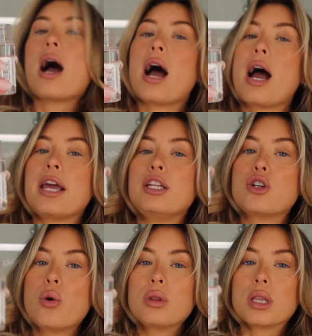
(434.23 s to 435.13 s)
I
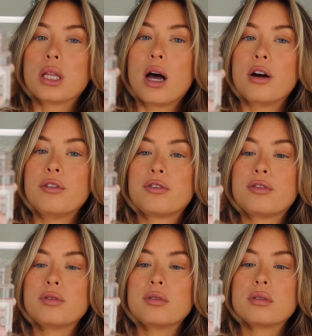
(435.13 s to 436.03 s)
don't
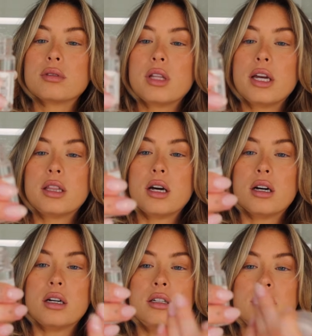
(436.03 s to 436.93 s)
love like
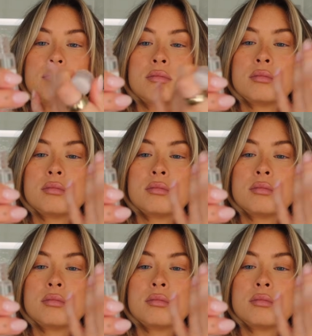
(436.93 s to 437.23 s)
the,